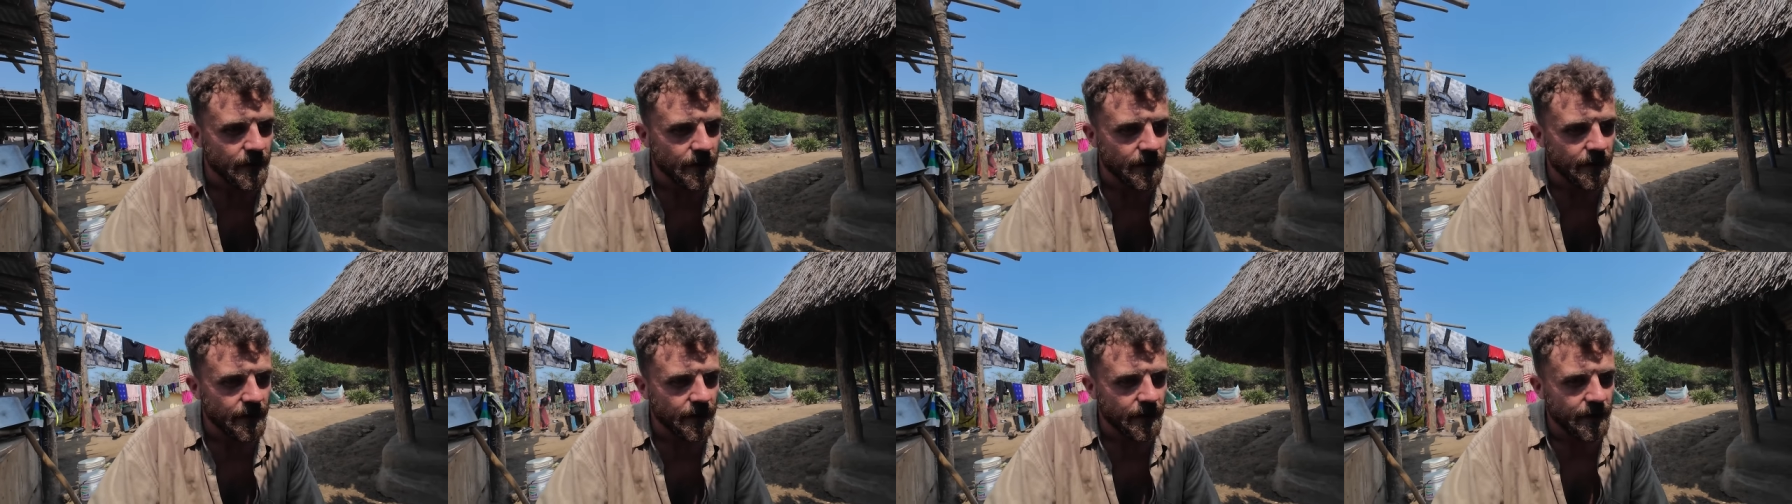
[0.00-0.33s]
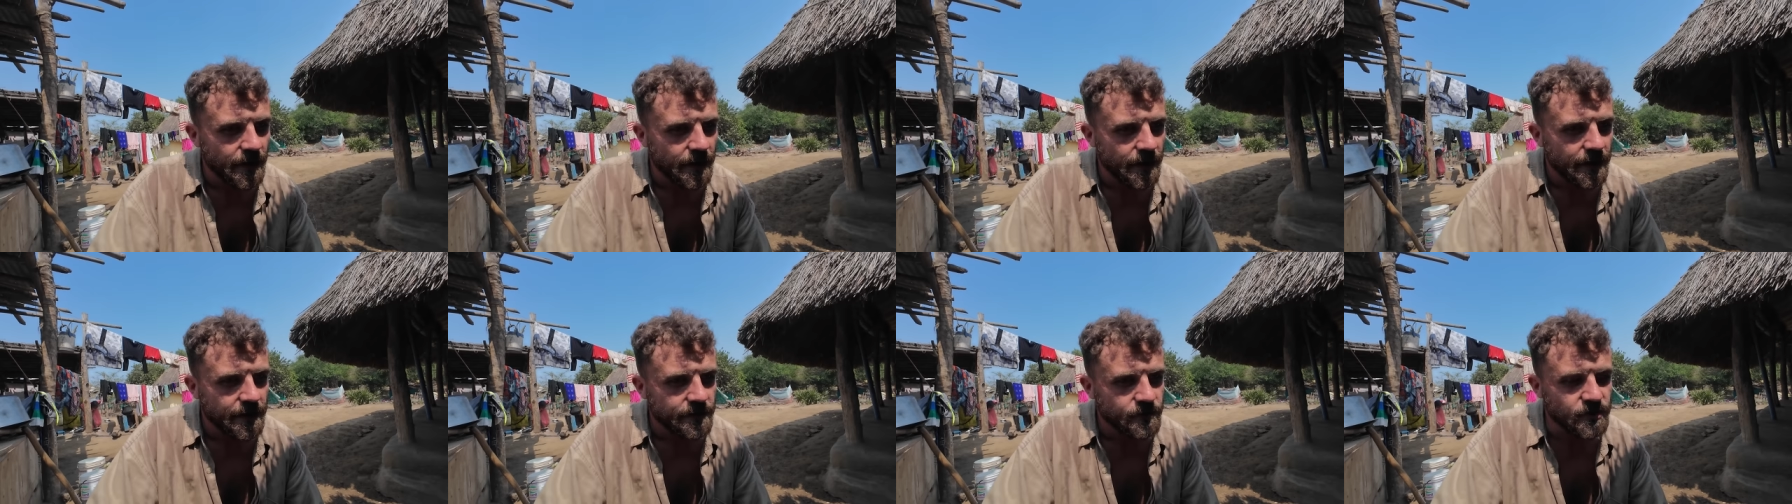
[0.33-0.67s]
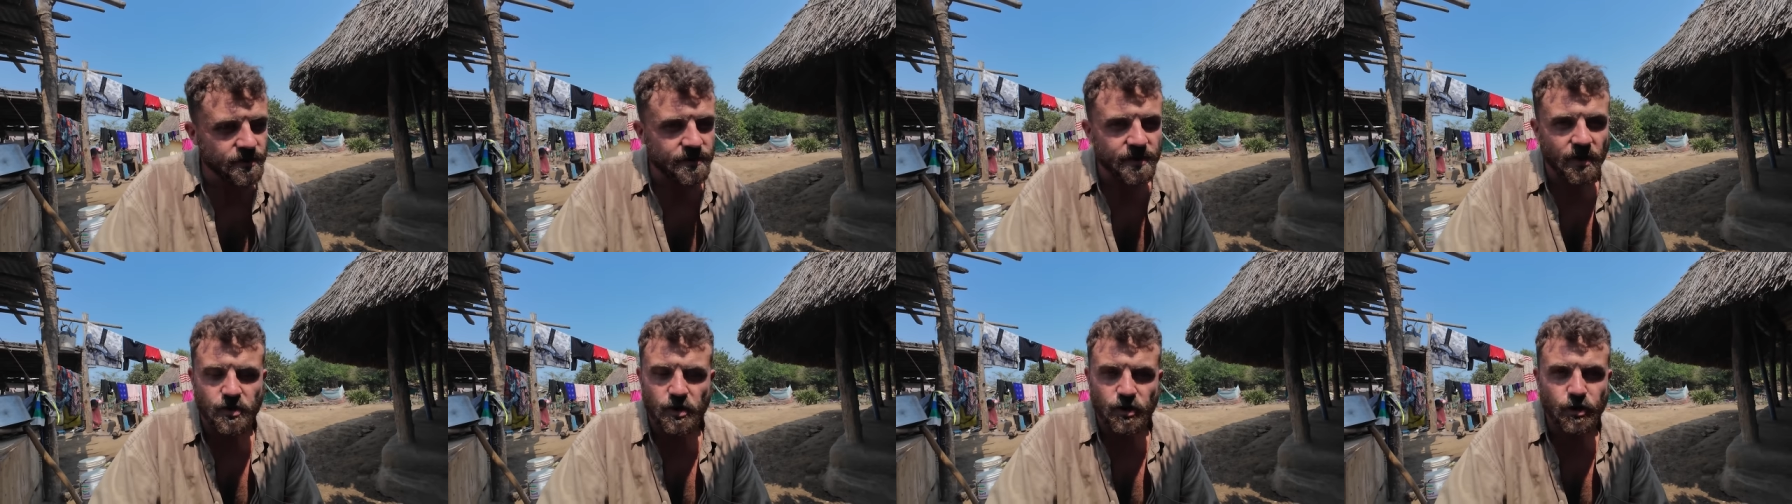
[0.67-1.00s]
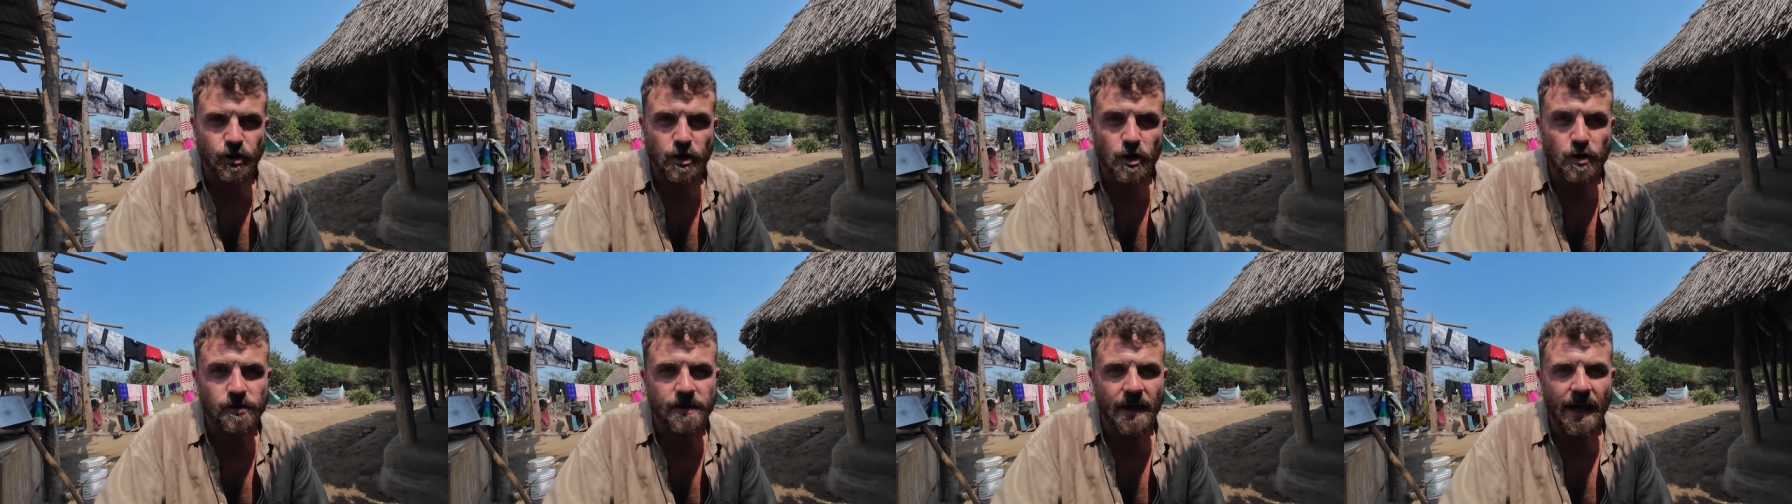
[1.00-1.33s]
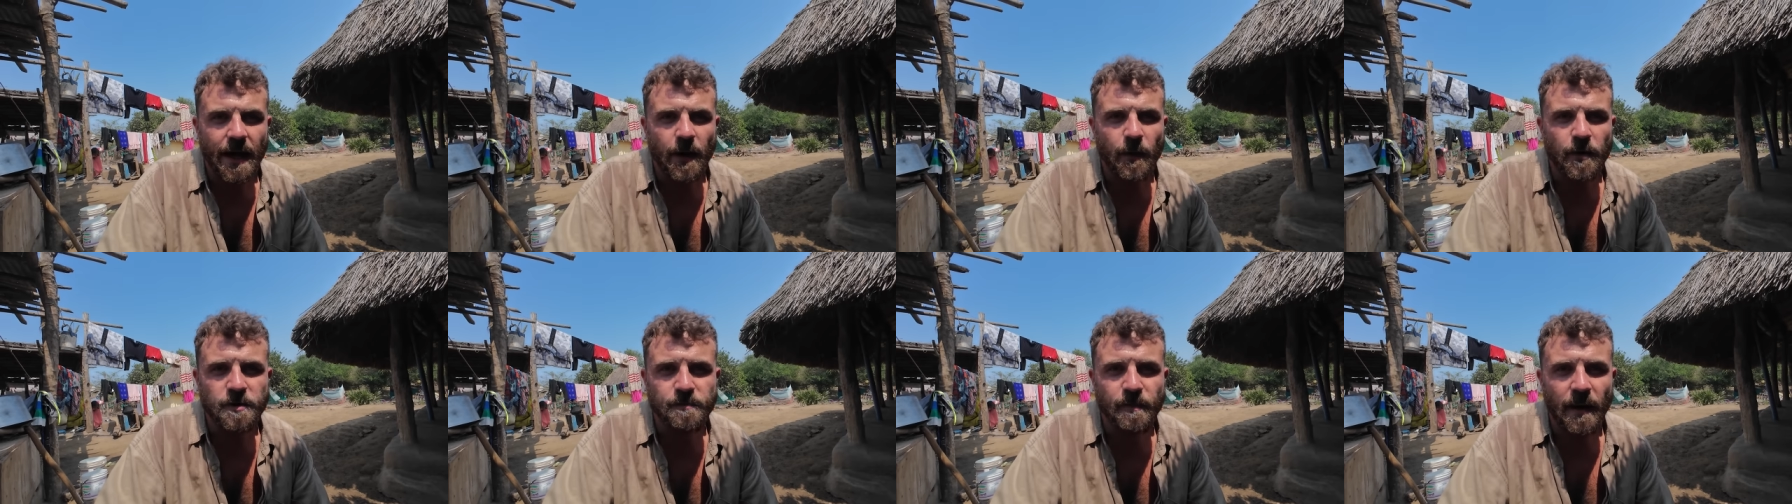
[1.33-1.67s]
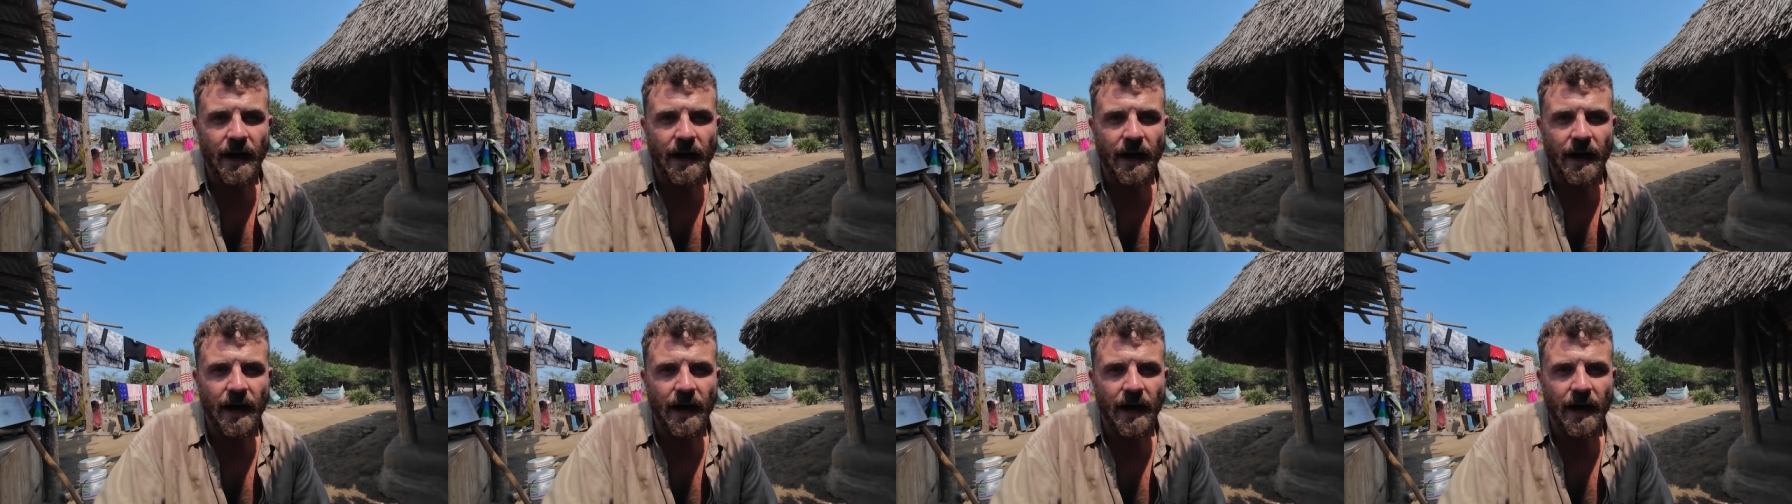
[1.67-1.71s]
It's just such a huge language